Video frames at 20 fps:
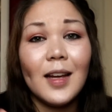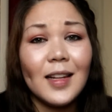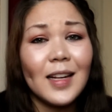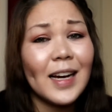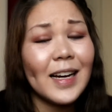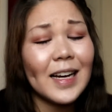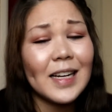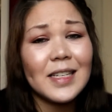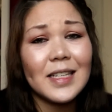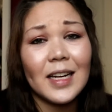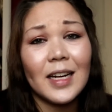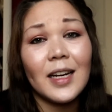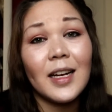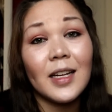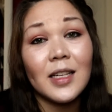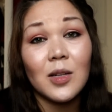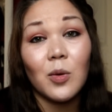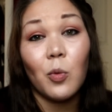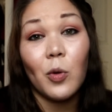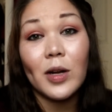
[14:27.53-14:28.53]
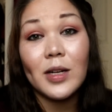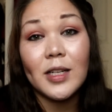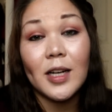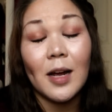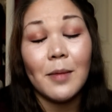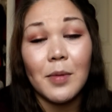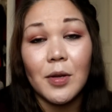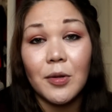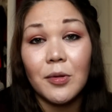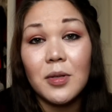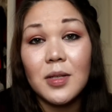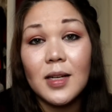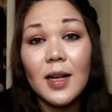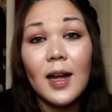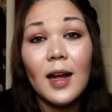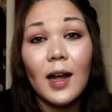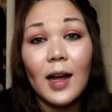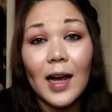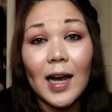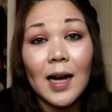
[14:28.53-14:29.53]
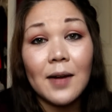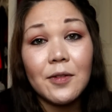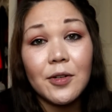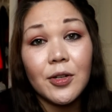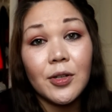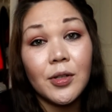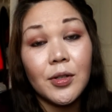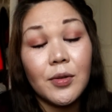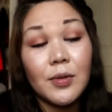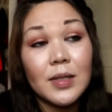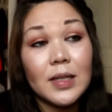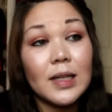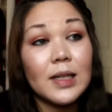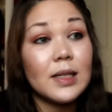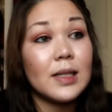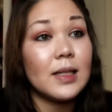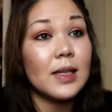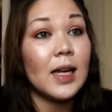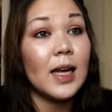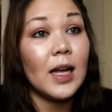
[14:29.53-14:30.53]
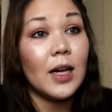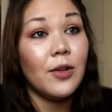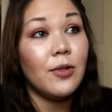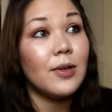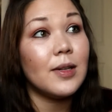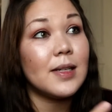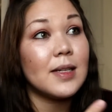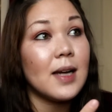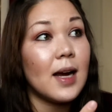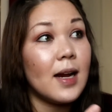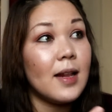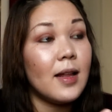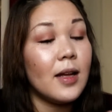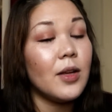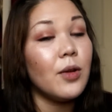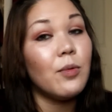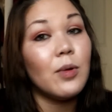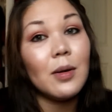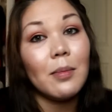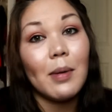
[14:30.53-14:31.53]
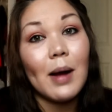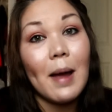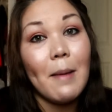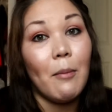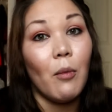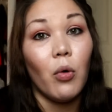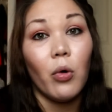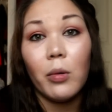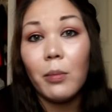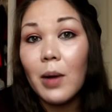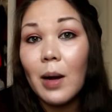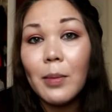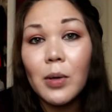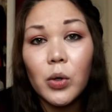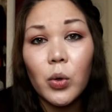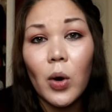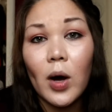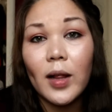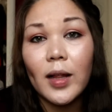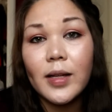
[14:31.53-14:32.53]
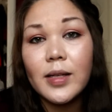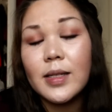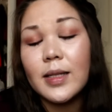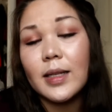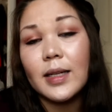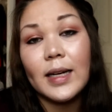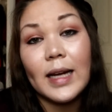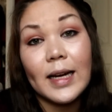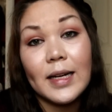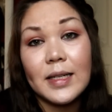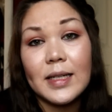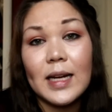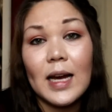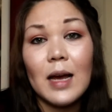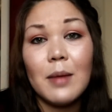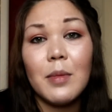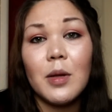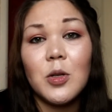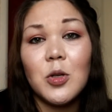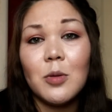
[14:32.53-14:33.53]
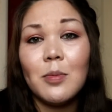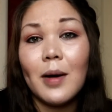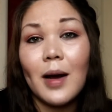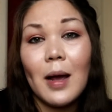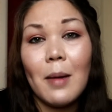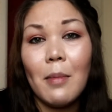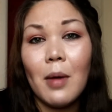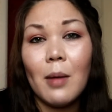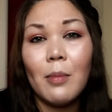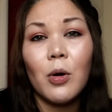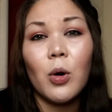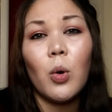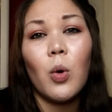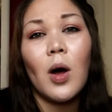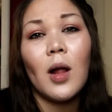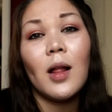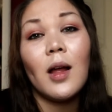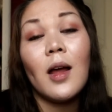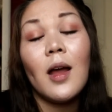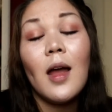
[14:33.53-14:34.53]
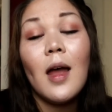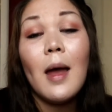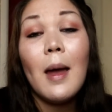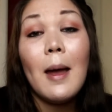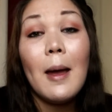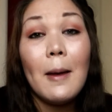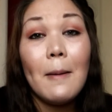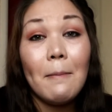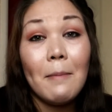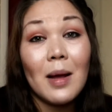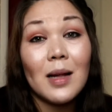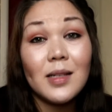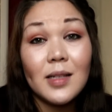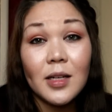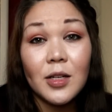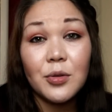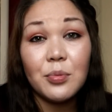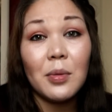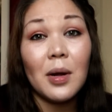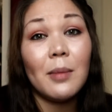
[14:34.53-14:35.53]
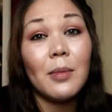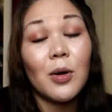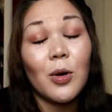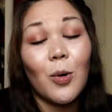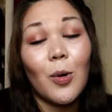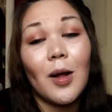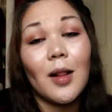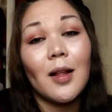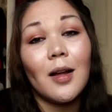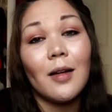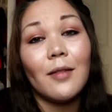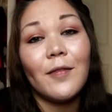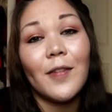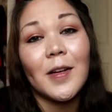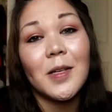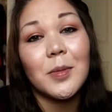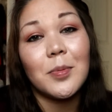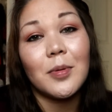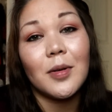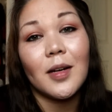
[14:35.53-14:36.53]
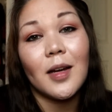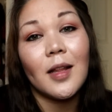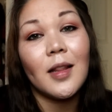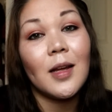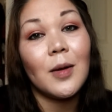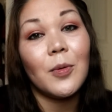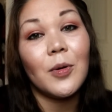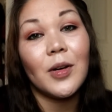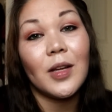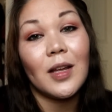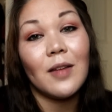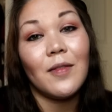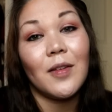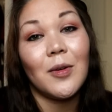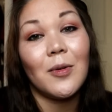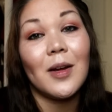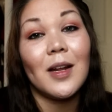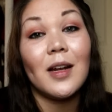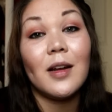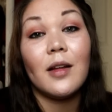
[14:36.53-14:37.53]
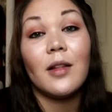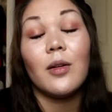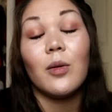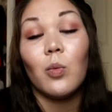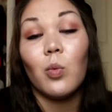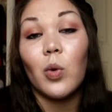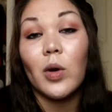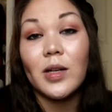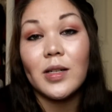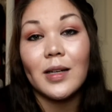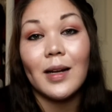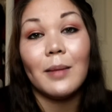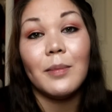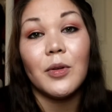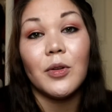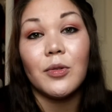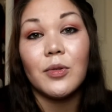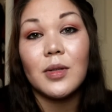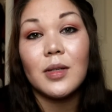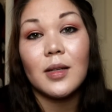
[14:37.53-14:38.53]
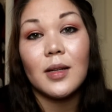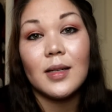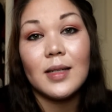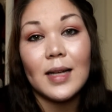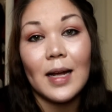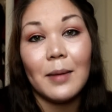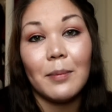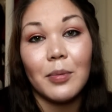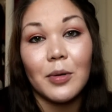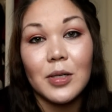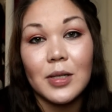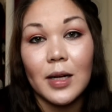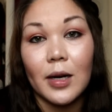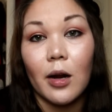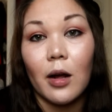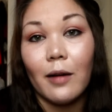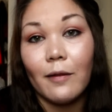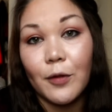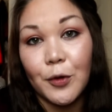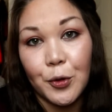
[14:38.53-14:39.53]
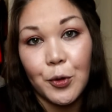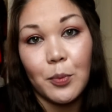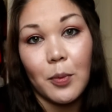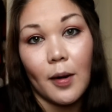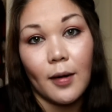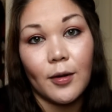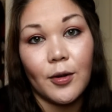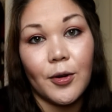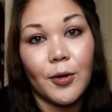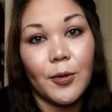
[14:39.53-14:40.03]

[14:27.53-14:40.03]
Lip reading: Like I said, it's a one-time use. After you use this and you decide that you want to buy more Mama Koalas, the next time that you buy a Mama Koala, message Mama Koala on Facebook and they will give you another one-time use 10% off coupon